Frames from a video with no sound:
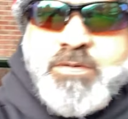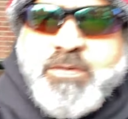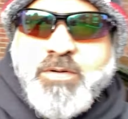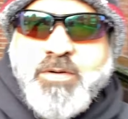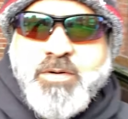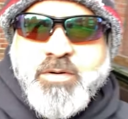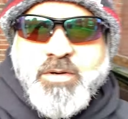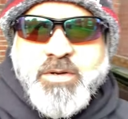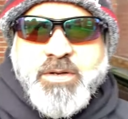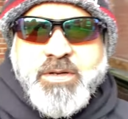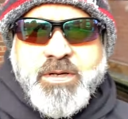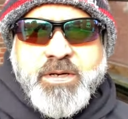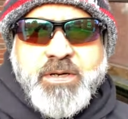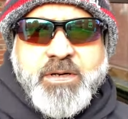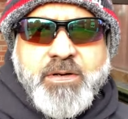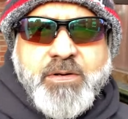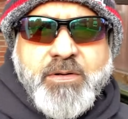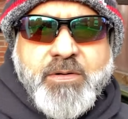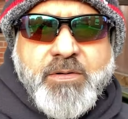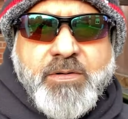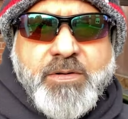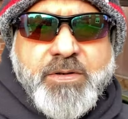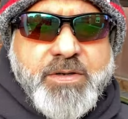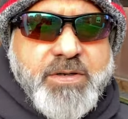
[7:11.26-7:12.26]
Koi are
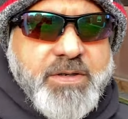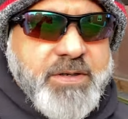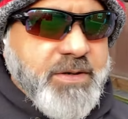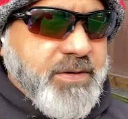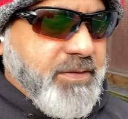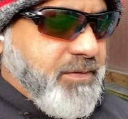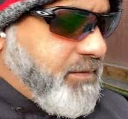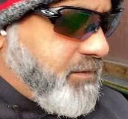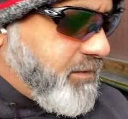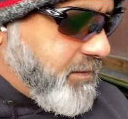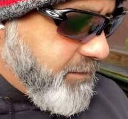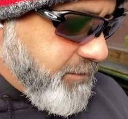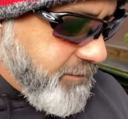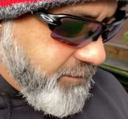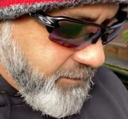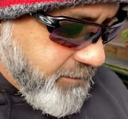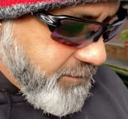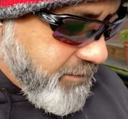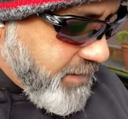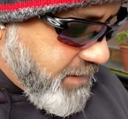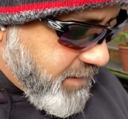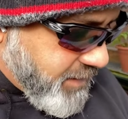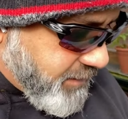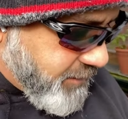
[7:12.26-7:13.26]
all good. It's
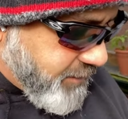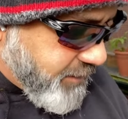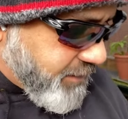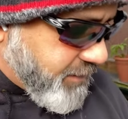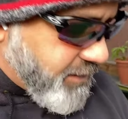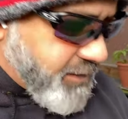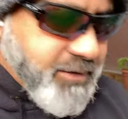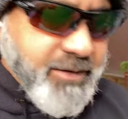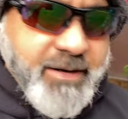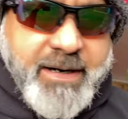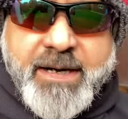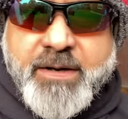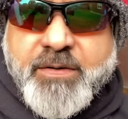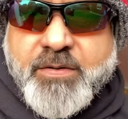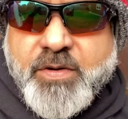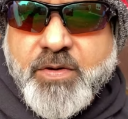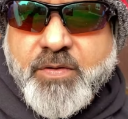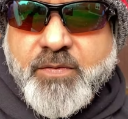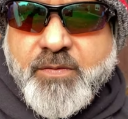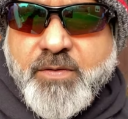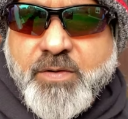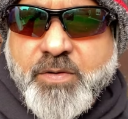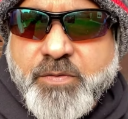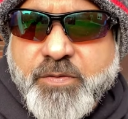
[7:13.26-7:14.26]
freezing. The ground
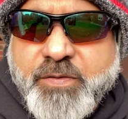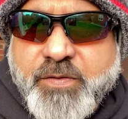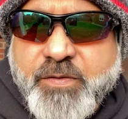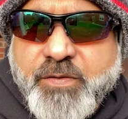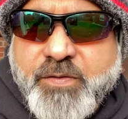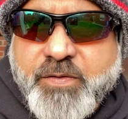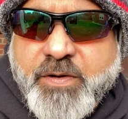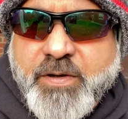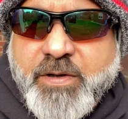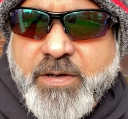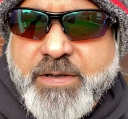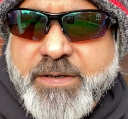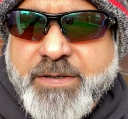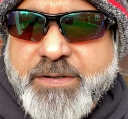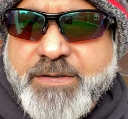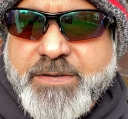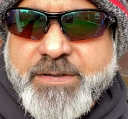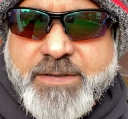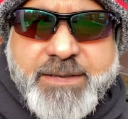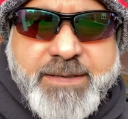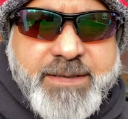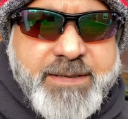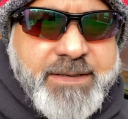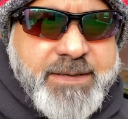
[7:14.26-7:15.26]
is frozen solid
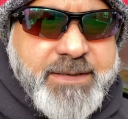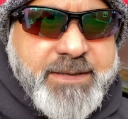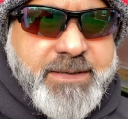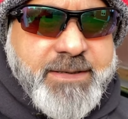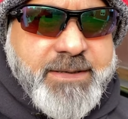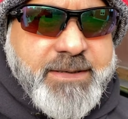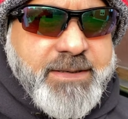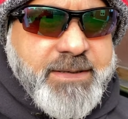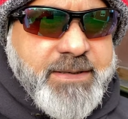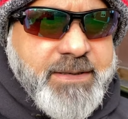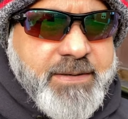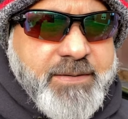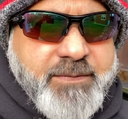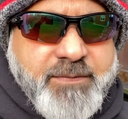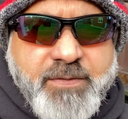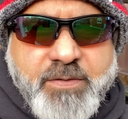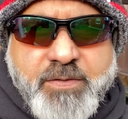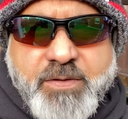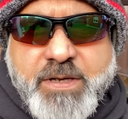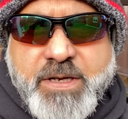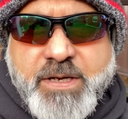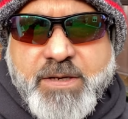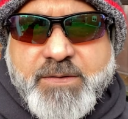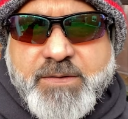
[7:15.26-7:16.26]

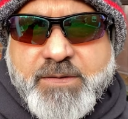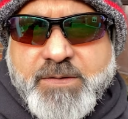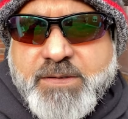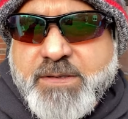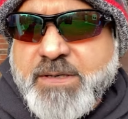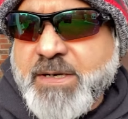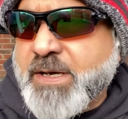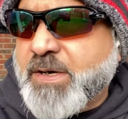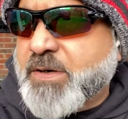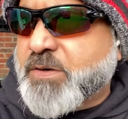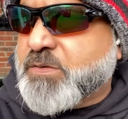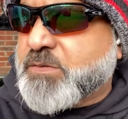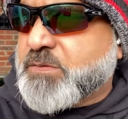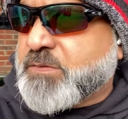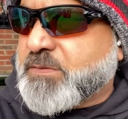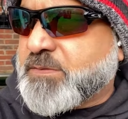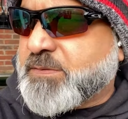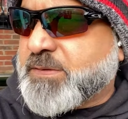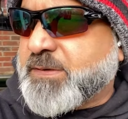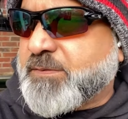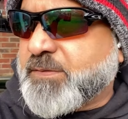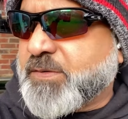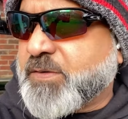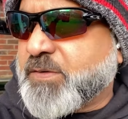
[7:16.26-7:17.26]
few days of snow,
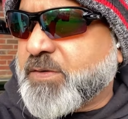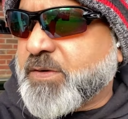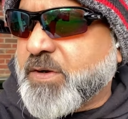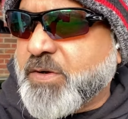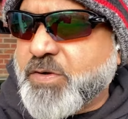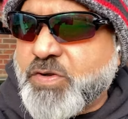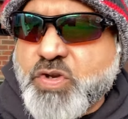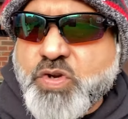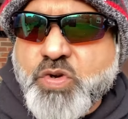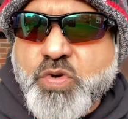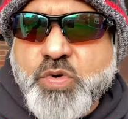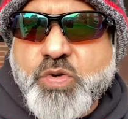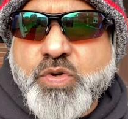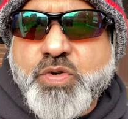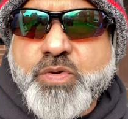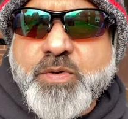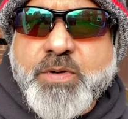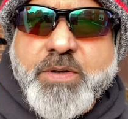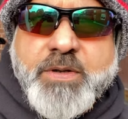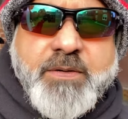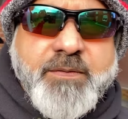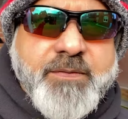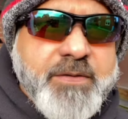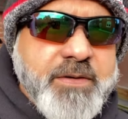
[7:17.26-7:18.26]
which is
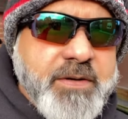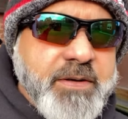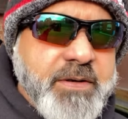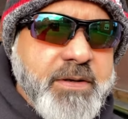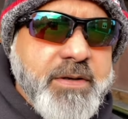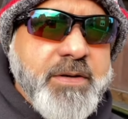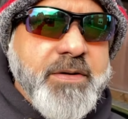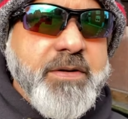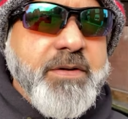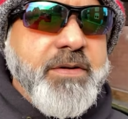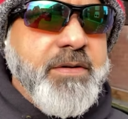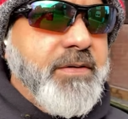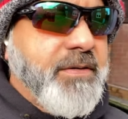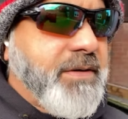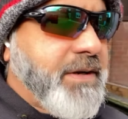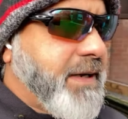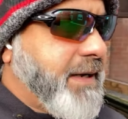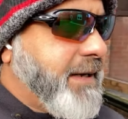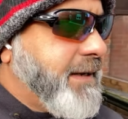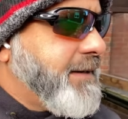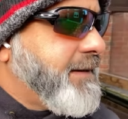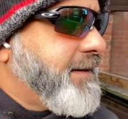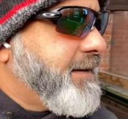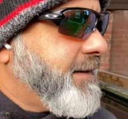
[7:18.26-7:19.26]
unusual for the
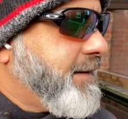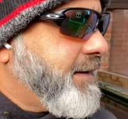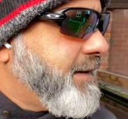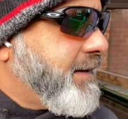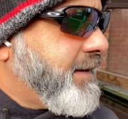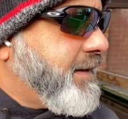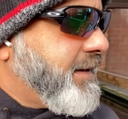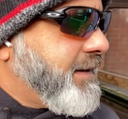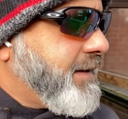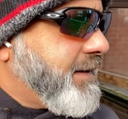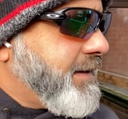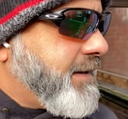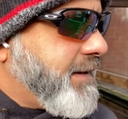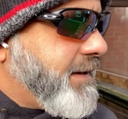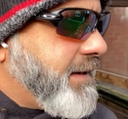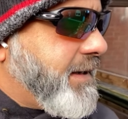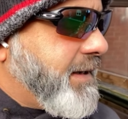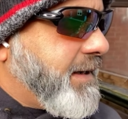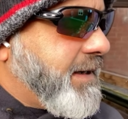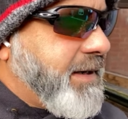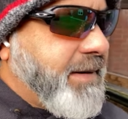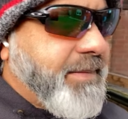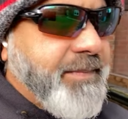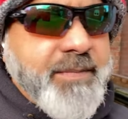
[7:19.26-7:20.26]
UK.
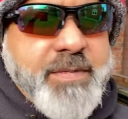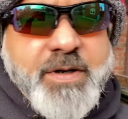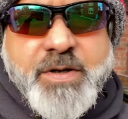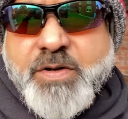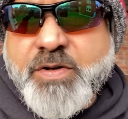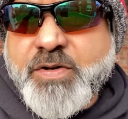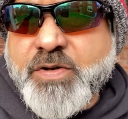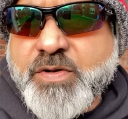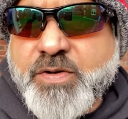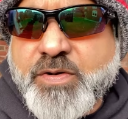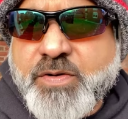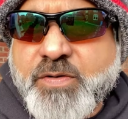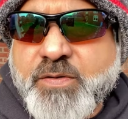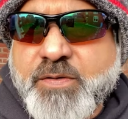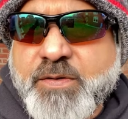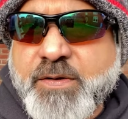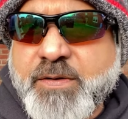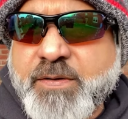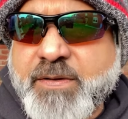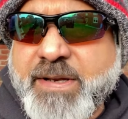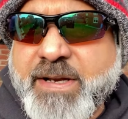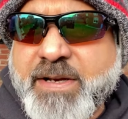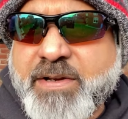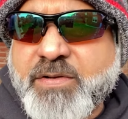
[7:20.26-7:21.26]
Um, but good news
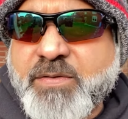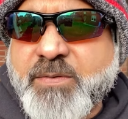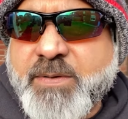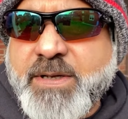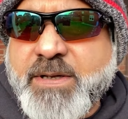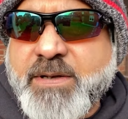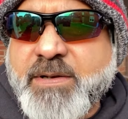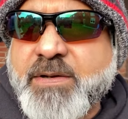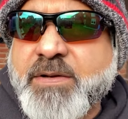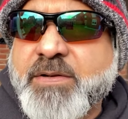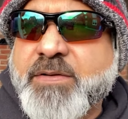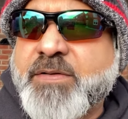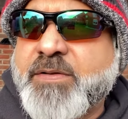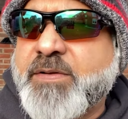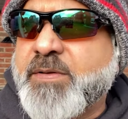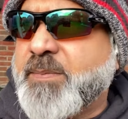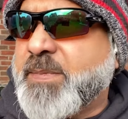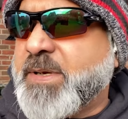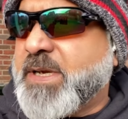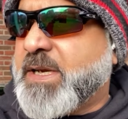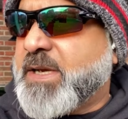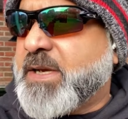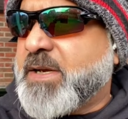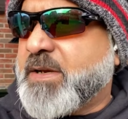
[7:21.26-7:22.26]
is next week looks to
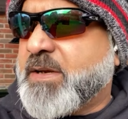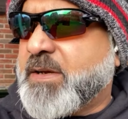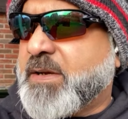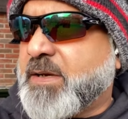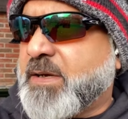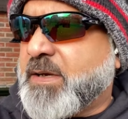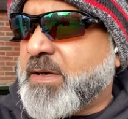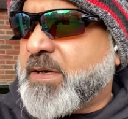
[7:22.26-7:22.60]
be